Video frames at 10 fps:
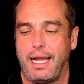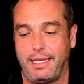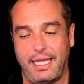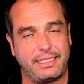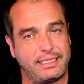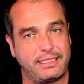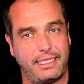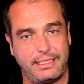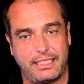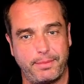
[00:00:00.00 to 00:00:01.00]
I'd like to
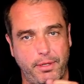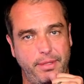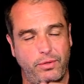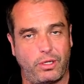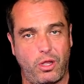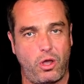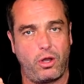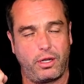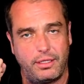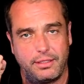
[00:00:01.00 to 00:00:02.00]
see Zimmerman,
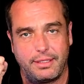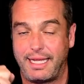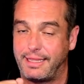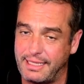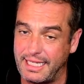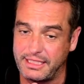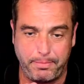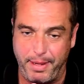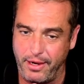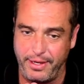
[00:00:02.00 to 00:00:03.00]
Long, and I think that's the
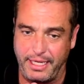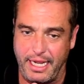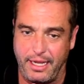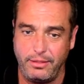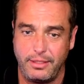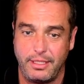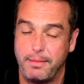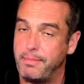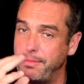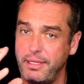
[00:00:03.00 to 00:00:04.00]
pairing now.
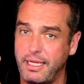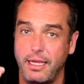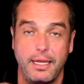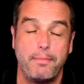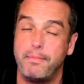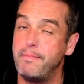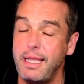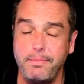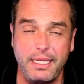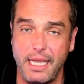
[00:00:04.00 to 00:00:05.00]
Maybe
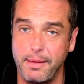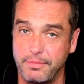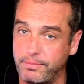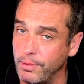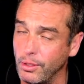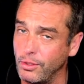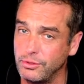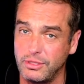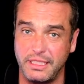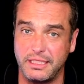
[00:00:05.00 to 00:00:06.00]

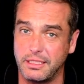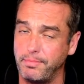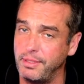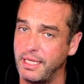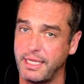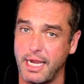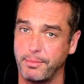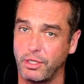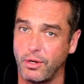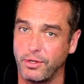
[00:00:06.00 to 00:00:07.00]
Berhalter sees something in
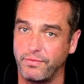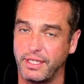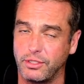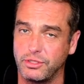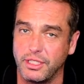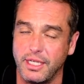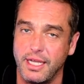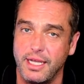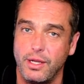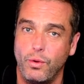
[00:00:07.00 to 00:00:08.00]
Cameron Carter-Vickers
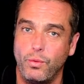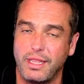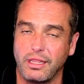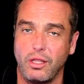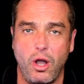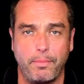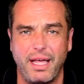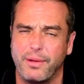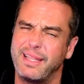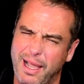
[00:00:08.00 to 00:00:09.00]
with Long.
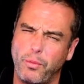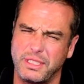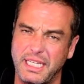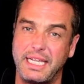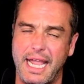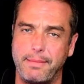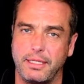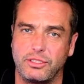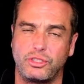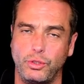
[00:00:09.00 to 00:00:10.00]
By the way, that was a game
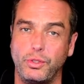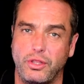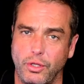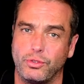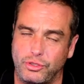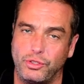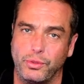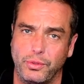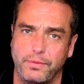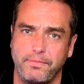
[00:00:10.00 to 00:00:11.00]
that suited those
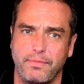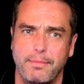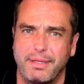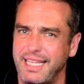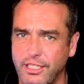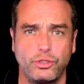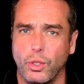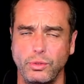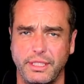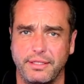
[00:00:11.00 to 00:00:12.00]
two, but they
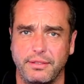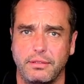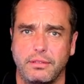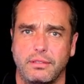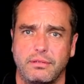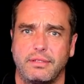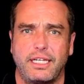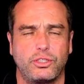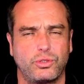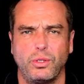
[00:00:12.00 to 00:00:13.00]
controlled it. They
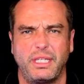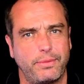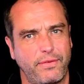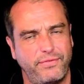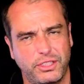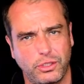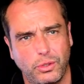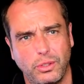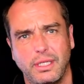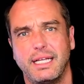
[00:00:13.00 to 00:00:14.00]
controlled it. They were
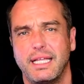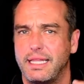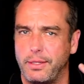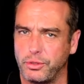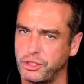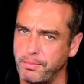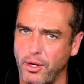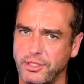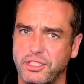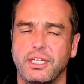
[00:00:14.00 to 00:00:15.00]
physical. They were
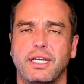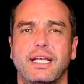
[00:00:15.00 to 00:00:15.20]
smart.